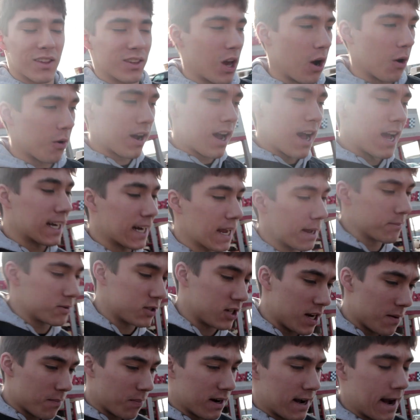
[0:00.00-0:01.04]
So goddamn
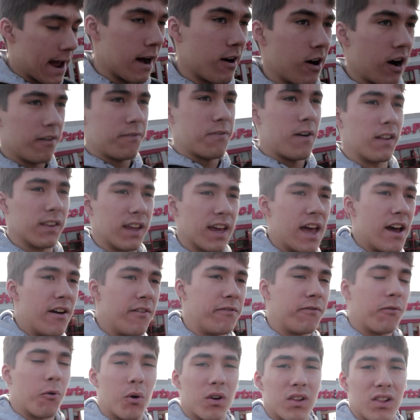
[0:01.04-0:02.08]
cheap, but now I'll finally have
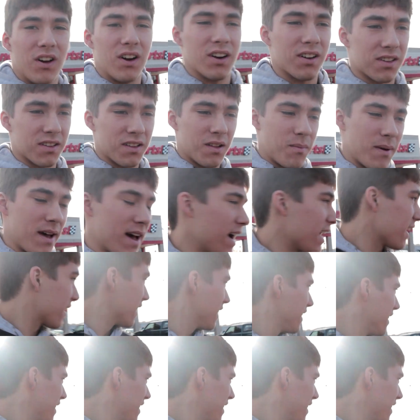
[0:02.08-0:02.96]
four lugs in the back.